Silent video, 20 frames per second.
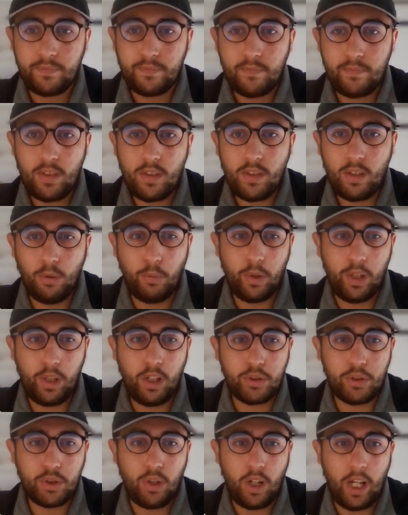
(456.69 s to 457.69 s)
also
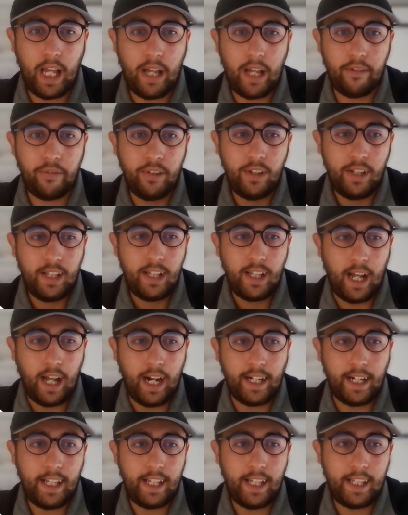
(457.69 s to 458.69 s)
have an
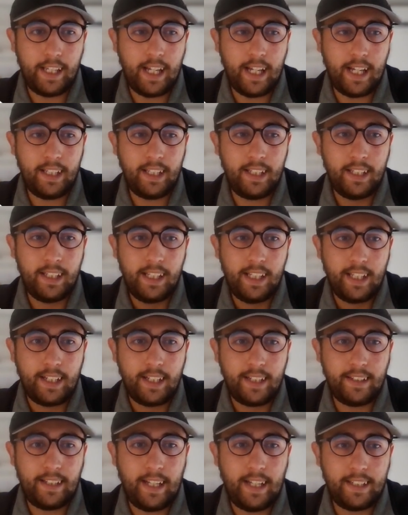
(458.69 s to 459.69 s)
AI
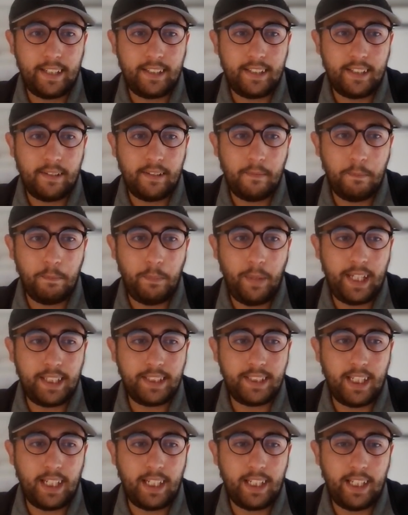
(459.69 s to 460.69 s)
that
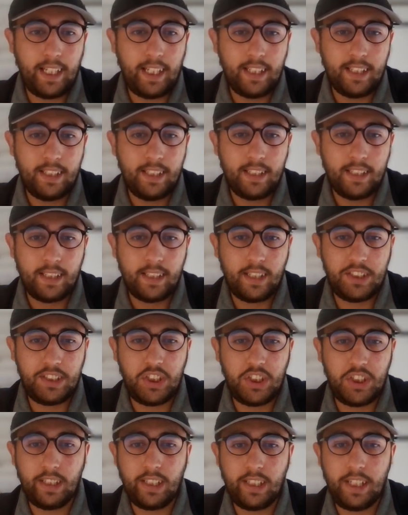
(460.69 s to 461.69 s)
basically generates
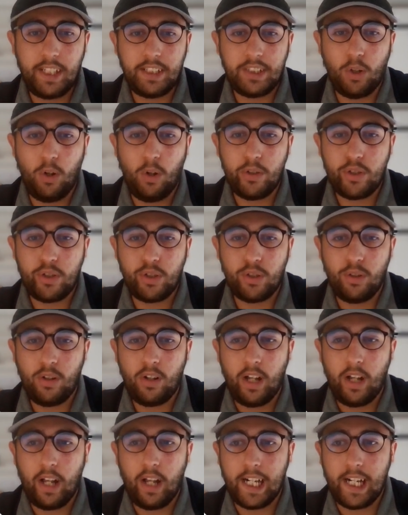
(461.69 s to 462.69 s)
also a
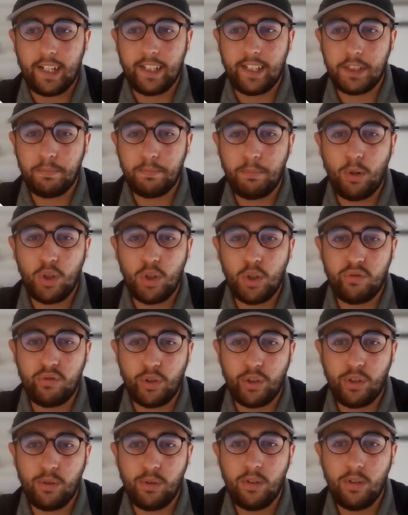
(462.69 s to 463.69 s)
response for you
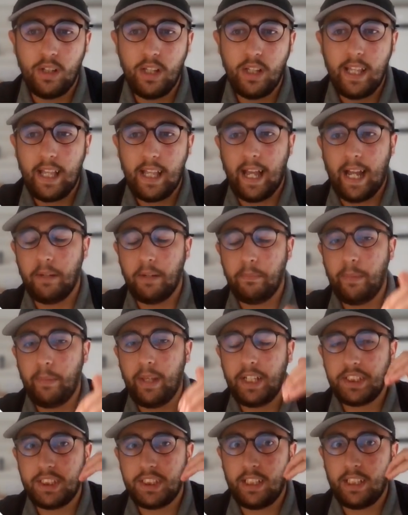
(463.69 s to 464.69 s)
and makes it
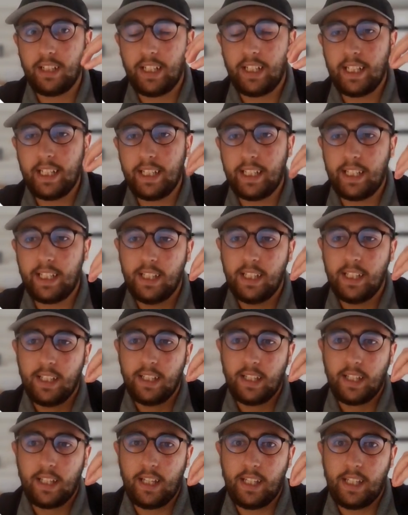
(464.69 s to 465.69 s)
really
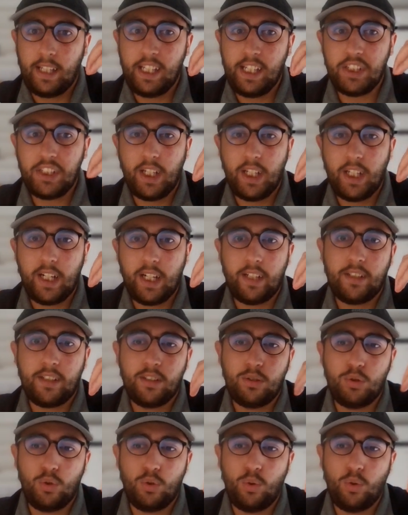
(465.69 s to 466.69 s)
easier to
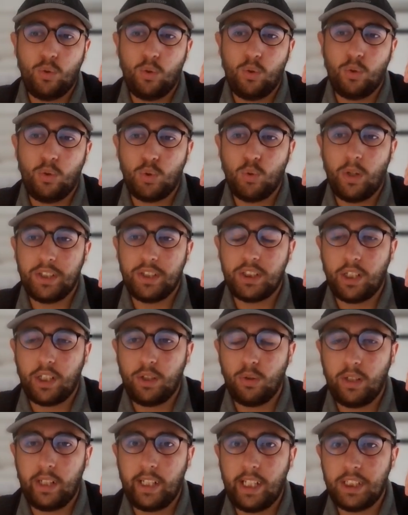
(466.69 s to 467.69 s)
answer your leads
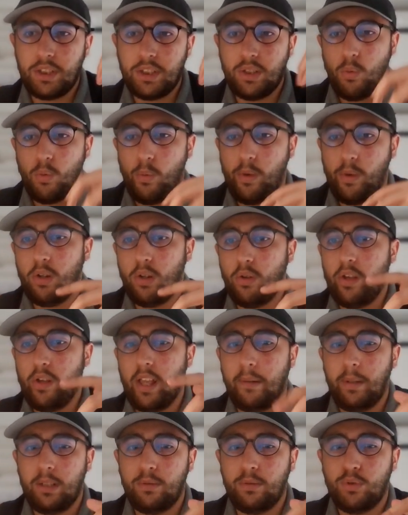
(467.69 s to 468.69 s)
without having to
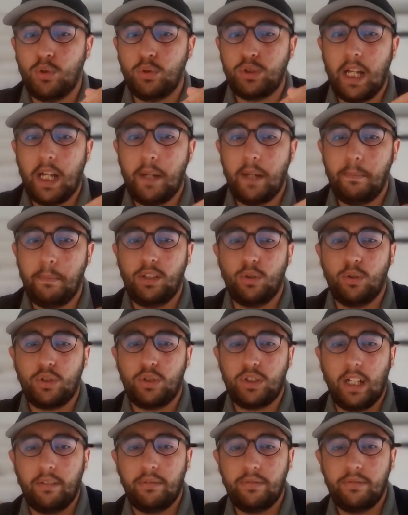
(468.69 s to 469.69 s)
type it yourself.
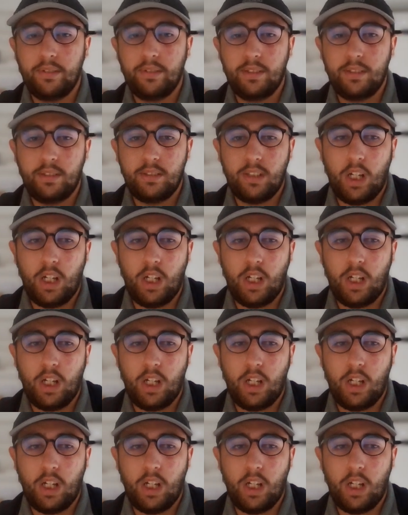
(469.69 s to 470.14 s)
Here we go.